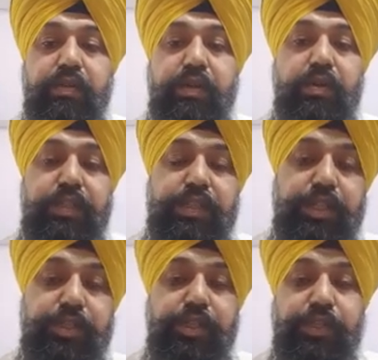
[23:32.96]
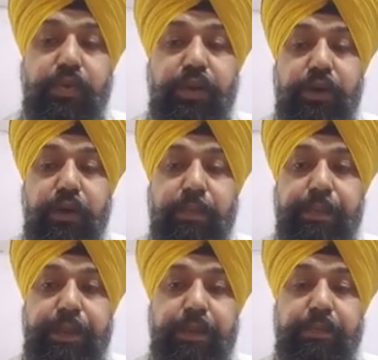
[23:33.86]
discussion is going on.
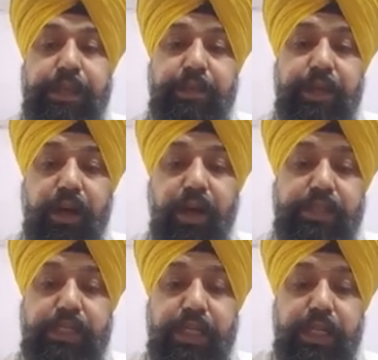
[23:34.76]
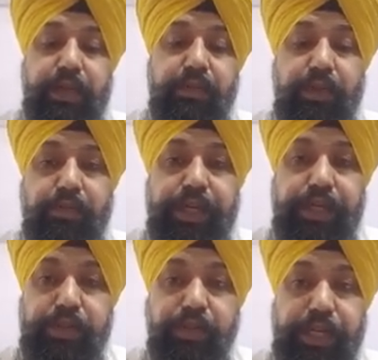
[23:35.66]
But because when we are
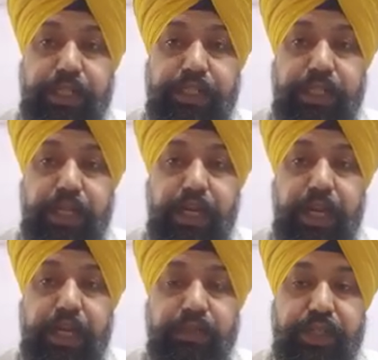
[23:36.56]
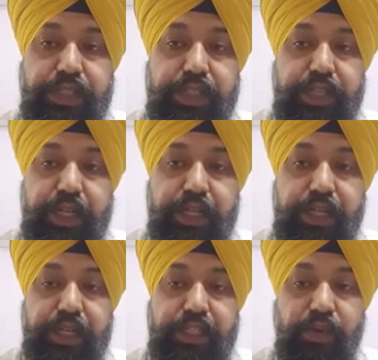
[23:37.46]
students, as we discussed
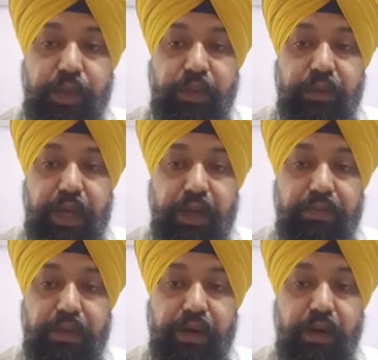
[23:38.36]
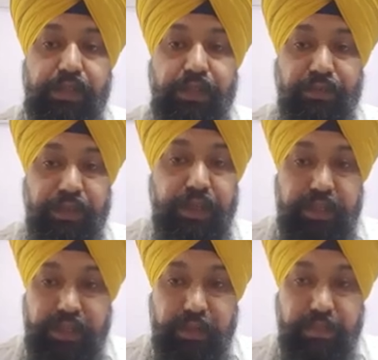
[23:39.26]
earlier, it is going to be helpful in all
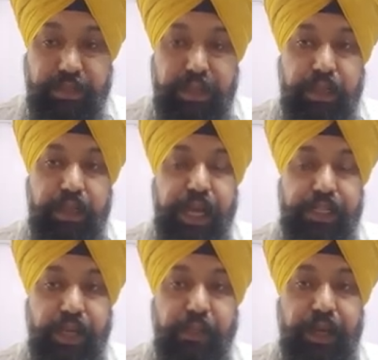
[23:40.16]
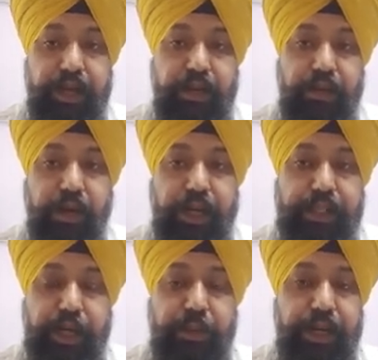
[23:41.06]
spheres, academic,
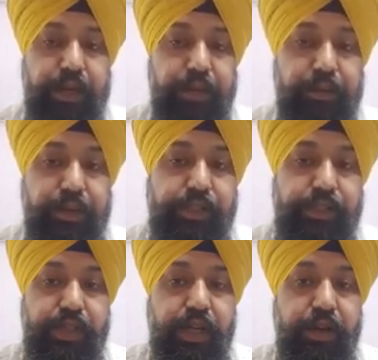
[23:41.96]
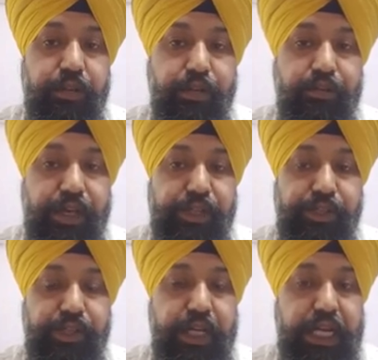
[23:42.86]
non-academic, personal,
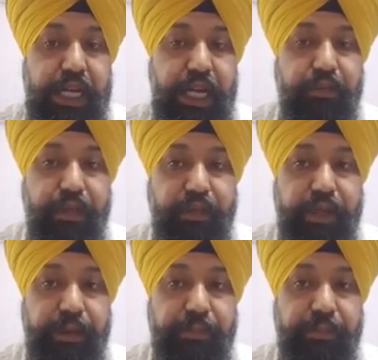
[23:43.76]
professional, everywhere,